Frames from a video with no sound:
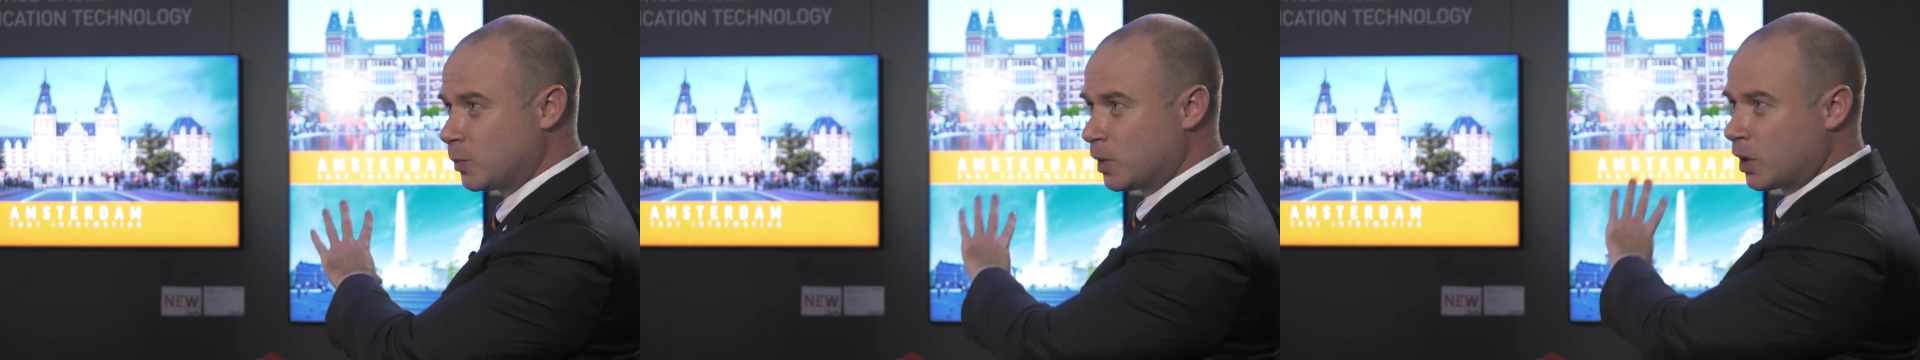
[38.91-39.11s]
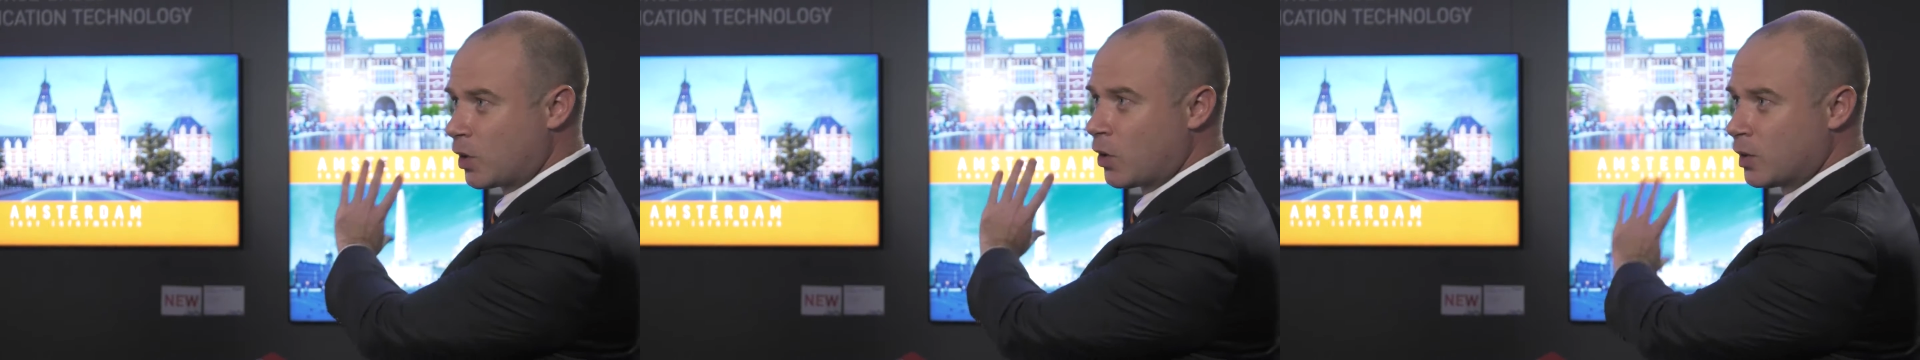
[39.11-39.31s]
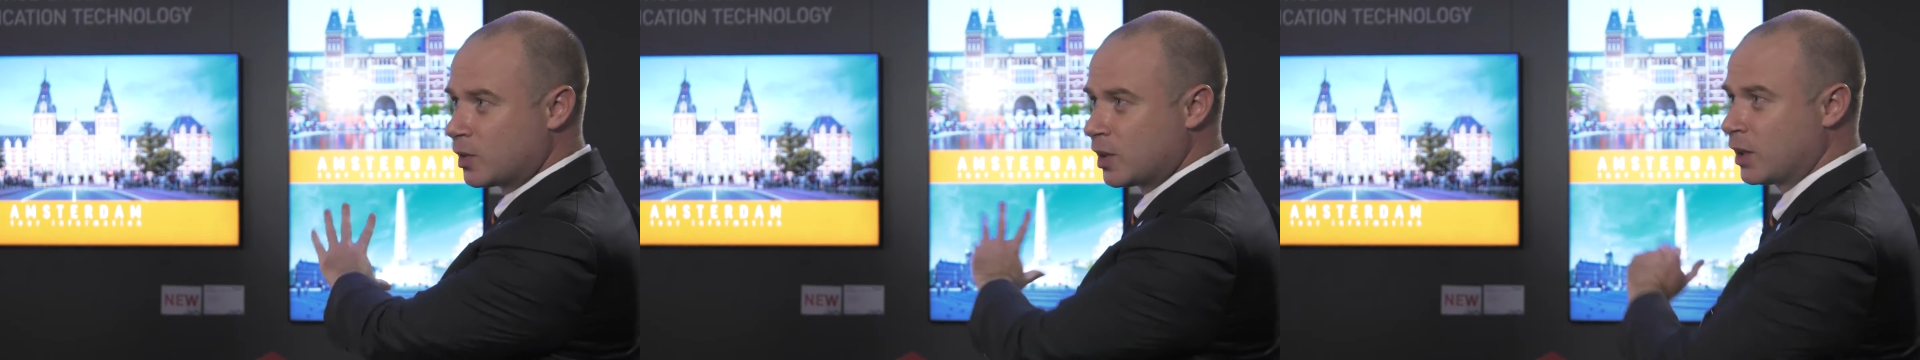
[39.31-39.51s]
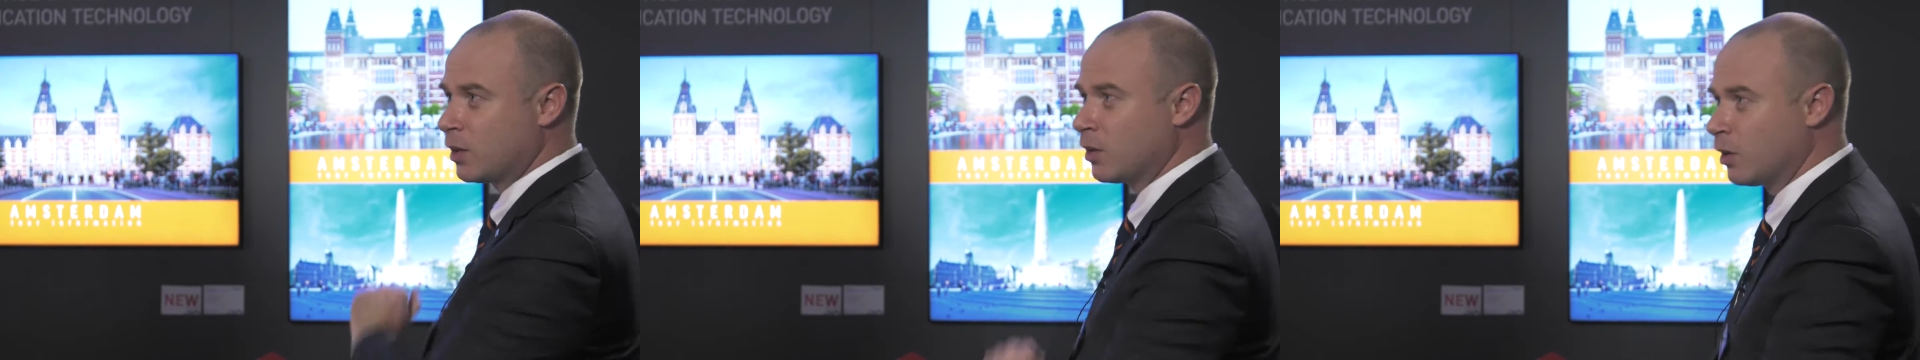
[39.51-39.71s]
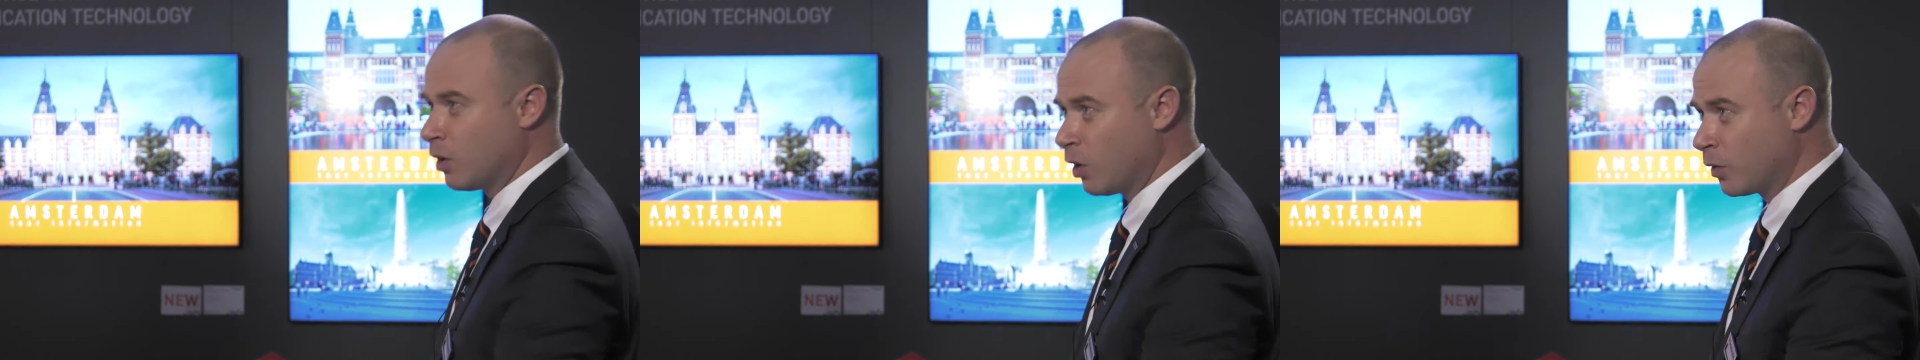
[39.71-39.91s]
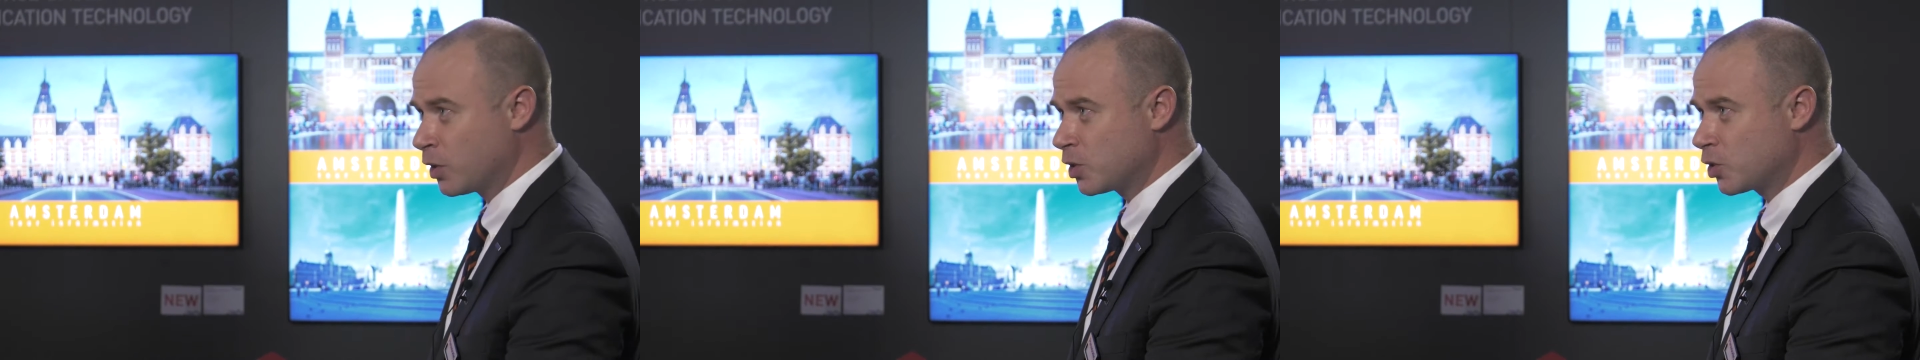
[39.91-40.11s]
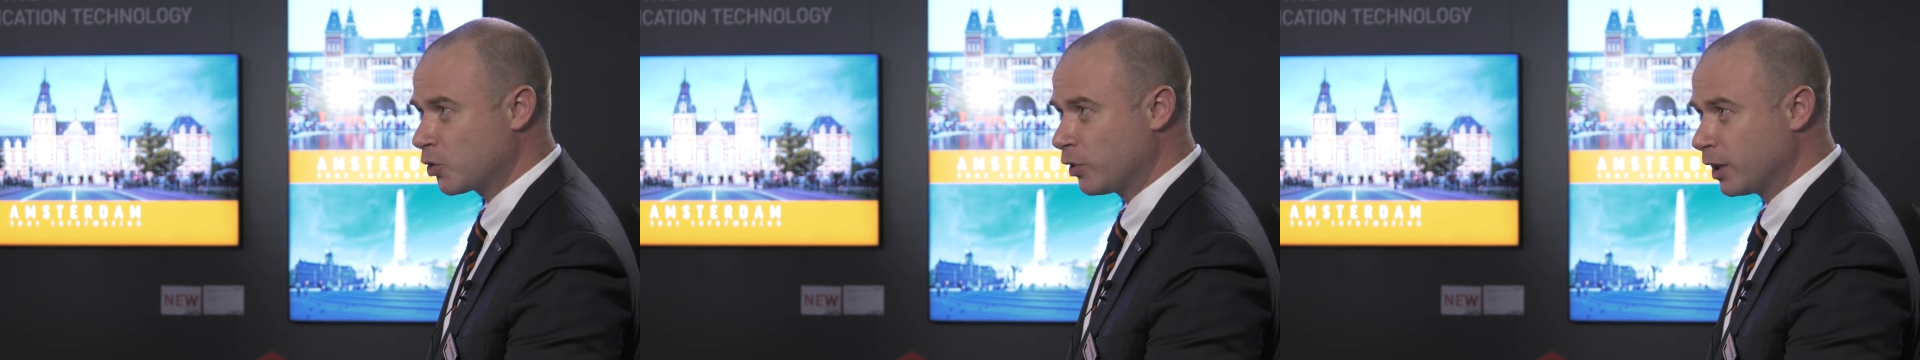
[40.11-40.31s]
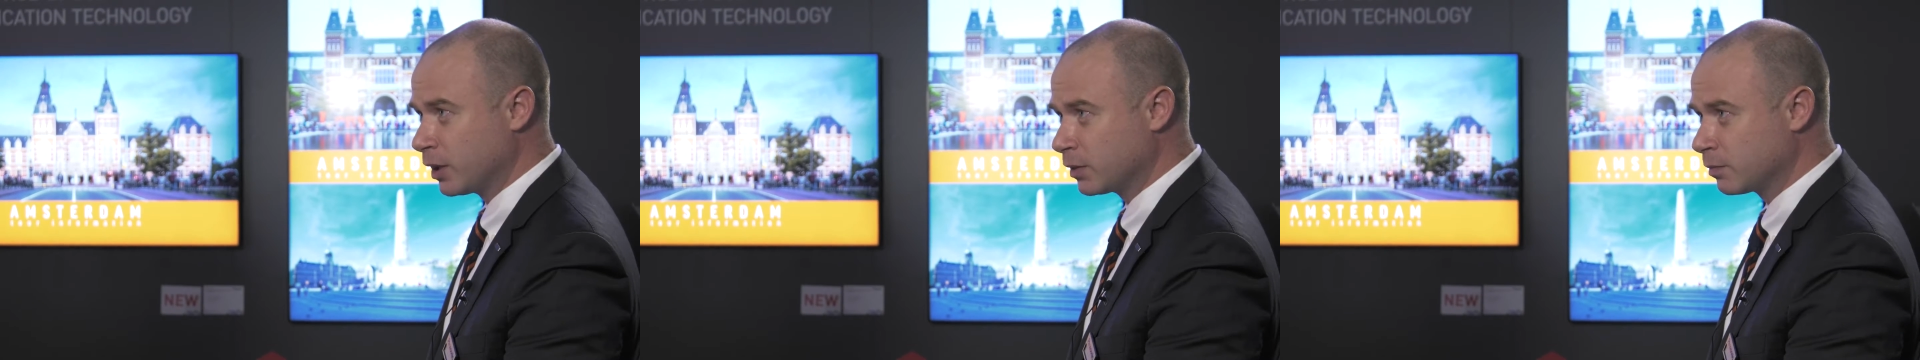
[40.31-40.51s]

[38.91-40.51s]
with the content on the screen.